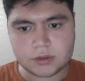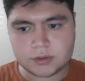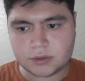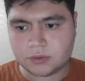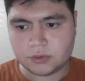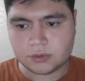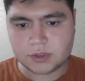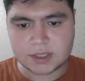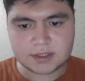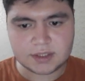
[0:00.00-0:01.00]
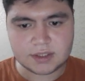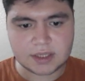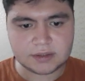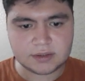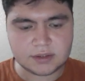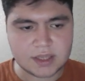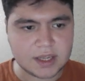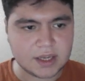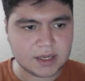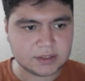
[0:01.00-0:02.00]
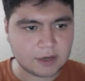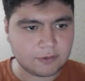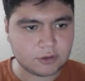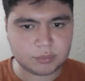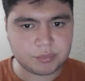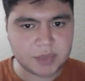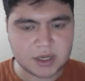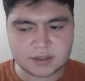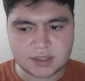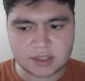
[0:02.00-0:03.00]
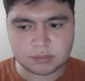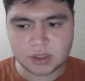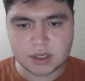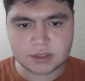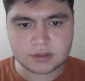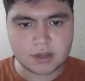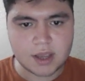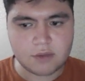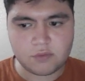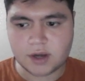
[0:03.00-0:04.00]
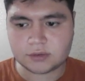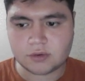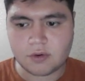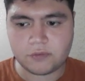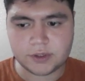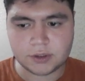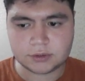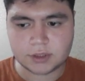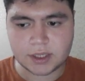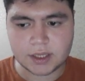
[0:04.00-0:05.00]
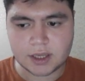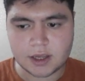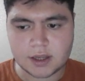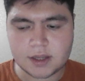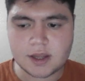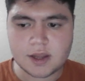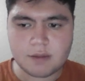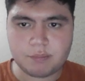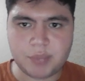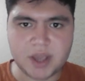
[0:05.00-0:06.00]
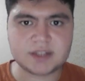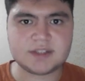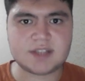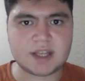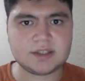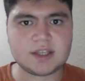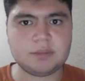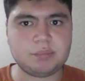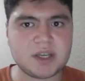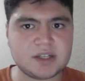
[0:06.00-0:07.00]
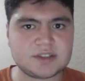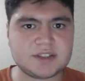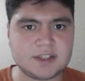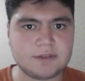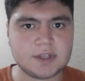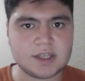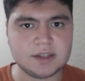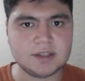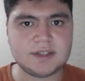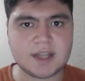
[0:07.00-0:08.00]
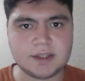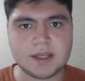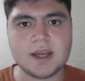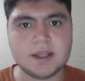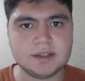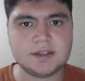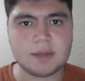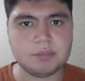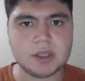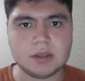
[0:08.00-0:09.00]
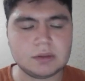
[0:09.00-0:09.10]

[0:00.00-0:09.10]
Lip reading: So you can see that there won't be packet sent because we aren't configured packet sending and packet receiving in the 10A and the 10B.